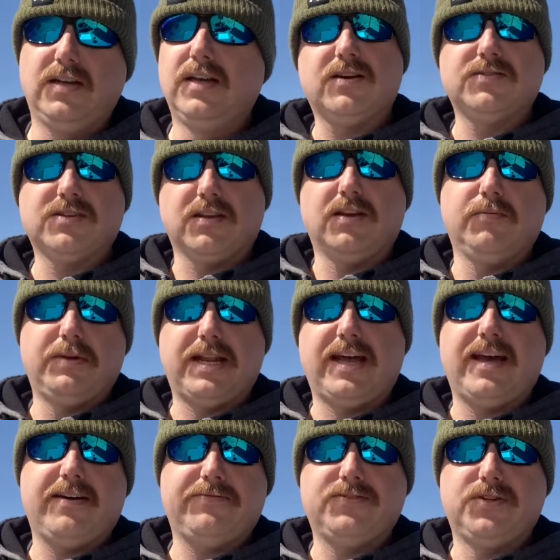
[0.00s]
There's a little bit of
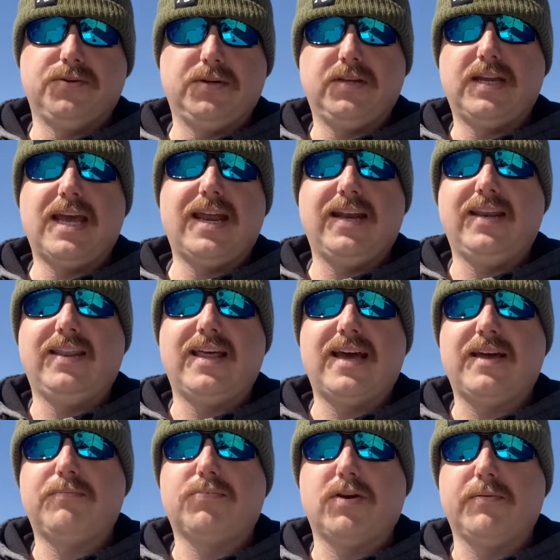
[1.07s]
heft to it, and
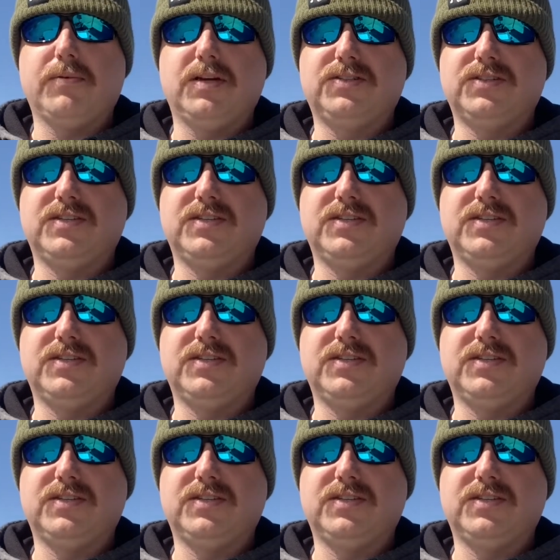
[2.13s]
that pretty much